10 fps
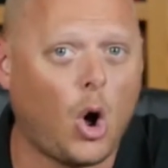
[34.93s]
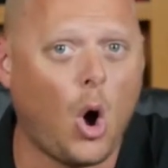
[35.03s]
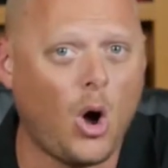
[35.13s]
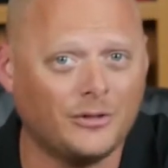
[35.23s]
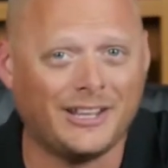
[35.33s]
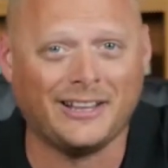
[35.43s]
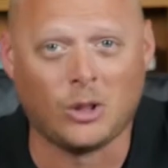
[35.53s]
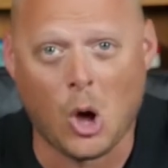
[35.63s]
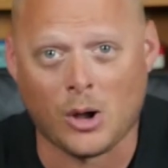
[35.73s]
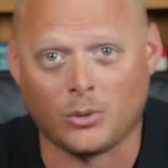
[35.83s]
all day
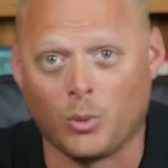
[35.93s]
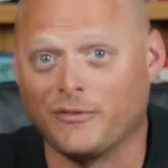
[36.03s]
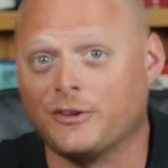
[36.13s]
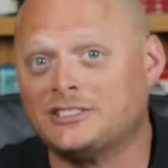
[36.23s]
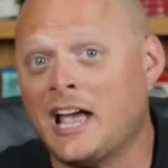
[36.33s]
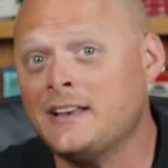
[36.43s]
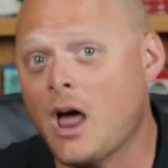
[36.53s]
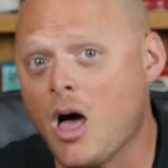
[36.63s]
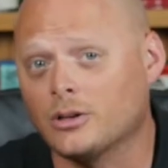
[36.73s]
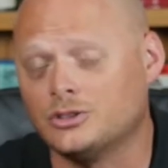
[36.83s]
long, where for ten
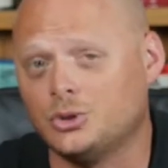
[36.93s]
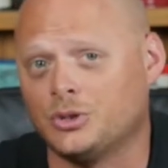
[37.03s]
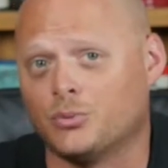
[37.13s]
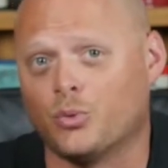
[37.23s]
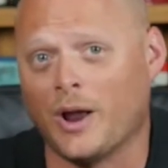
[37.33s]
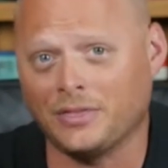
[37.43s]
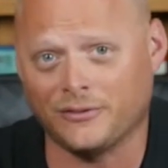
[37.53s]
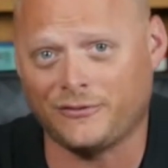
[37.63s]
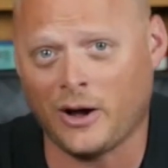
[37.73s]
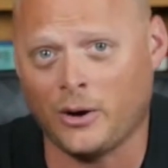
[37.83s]
dollars you can rent the
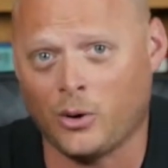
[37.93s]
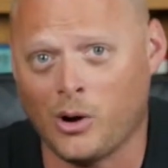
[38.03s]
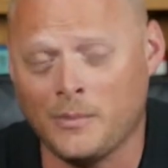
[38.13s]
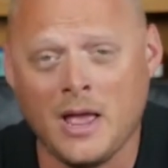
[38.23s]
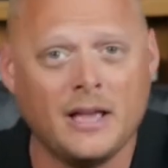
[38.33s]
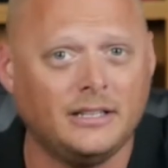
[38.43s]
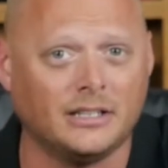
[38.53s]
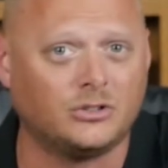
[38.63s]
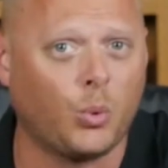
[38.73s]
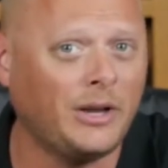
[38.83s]
firearm,
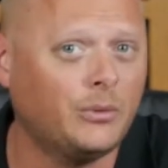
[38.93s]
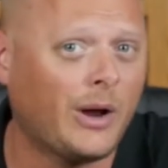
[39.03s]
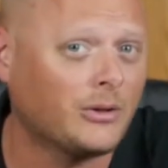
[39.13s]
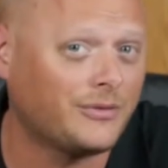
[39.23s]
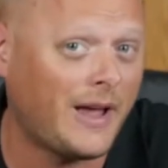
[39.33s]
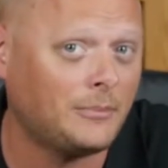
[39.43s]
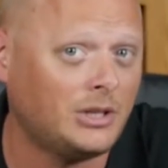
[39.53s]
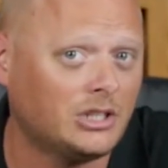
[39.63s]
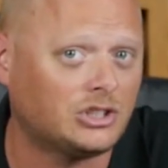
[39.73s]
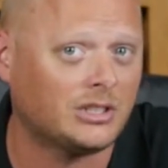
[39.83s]
get twenty rounds of
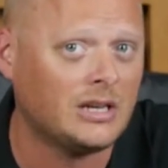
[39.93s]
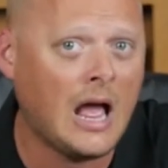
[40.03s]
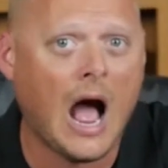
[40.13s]
ammunition,